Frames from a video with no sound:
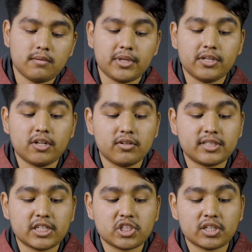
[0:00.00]
But you know,
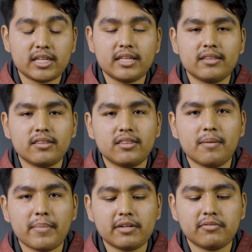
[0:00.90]
essentially
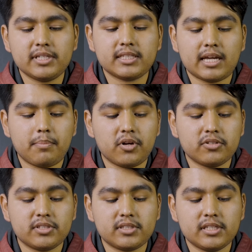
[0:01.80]
the main reason I
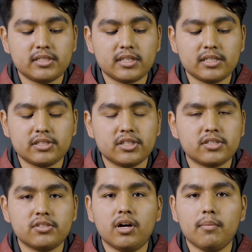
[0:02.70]
purchased this is
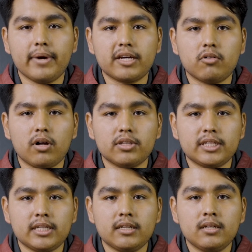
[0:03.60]
just to up my
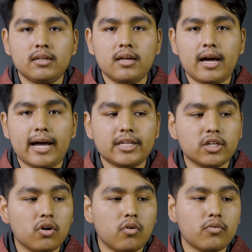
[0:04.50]
quality. I
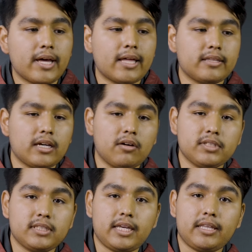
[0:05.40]
know that they
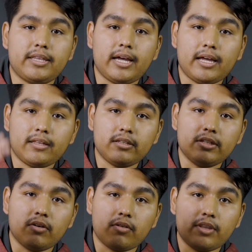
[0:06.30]
always say that, you
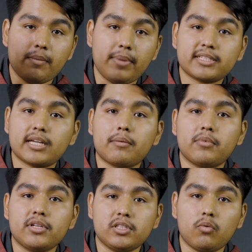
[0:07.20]
know, the best
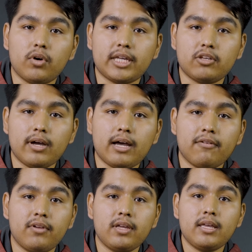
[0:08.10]
camera is the one that you
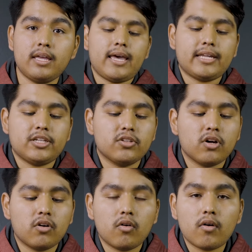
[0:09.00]
have, and you
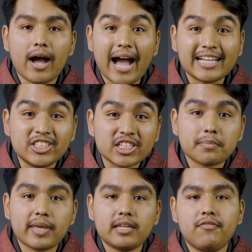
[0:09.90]
know, I just
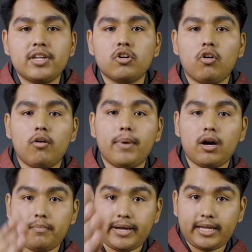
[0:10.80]
made a video
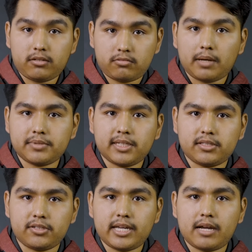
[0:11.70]
about my crop
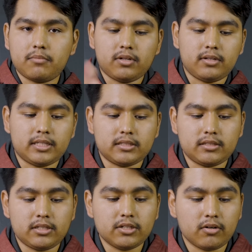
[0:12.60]
sensor camera,
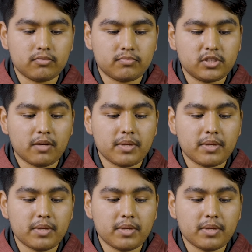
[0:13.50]
and you know, some